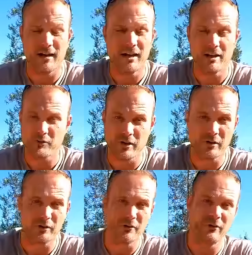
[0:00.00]
A lot of
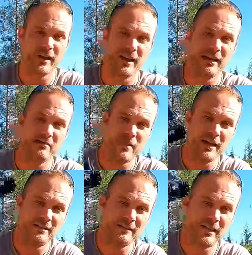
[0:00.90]
truckers that I have
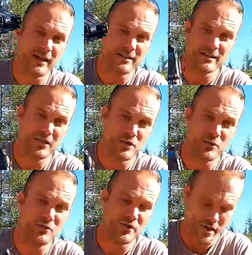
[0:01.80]
met, they actually
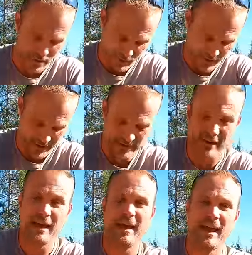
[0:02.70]
use G M R
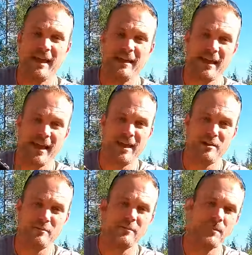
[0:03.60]
S and
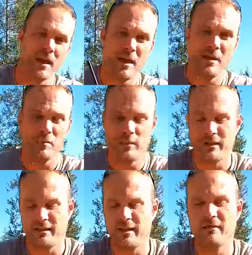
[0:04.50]
ham,
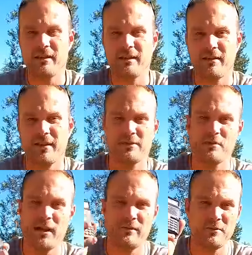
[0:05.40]
but given
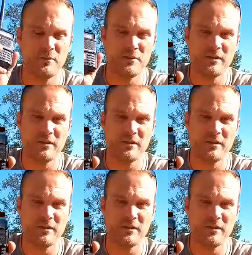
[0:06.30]
that you have to